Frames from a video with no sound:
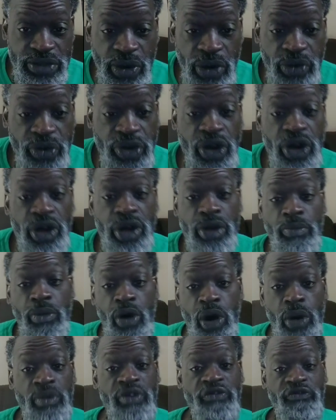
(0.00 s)
where we are in the
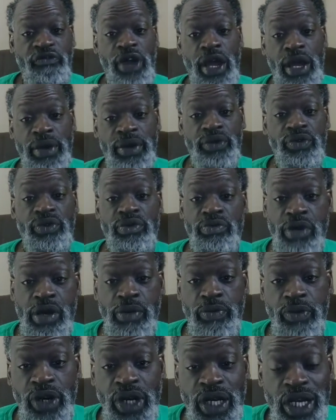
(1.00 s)
moment, family.
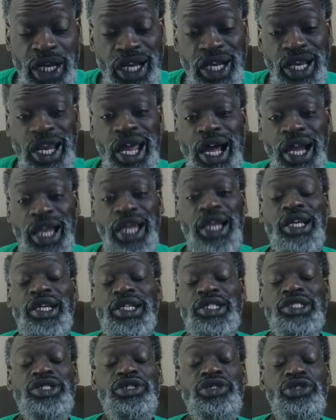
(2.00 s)
Remember, lock it
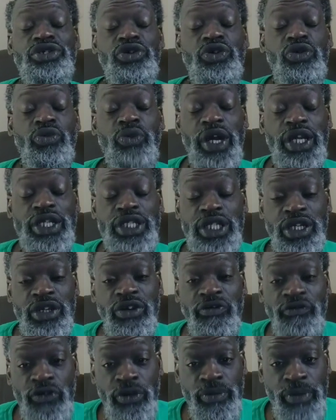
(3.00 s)
into your
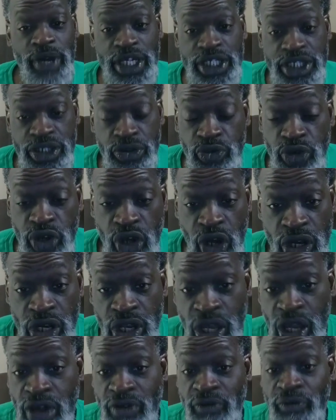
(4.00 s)
reticular formation. We are
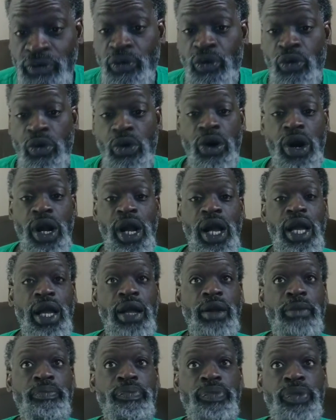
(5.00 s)
looking for
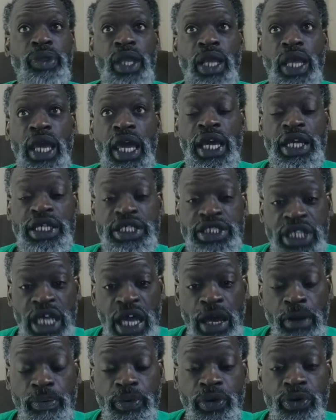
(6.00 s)

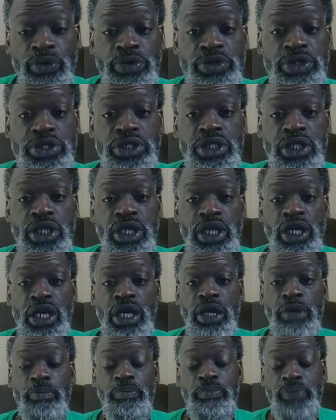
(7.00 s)
examples,
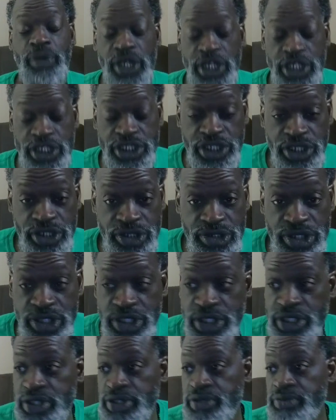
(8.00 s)

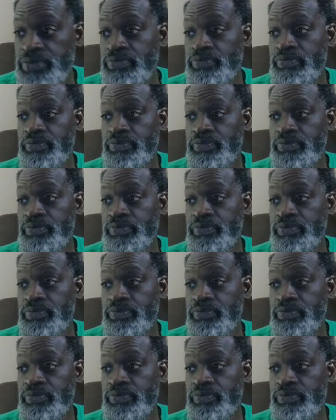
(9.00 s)
pictures,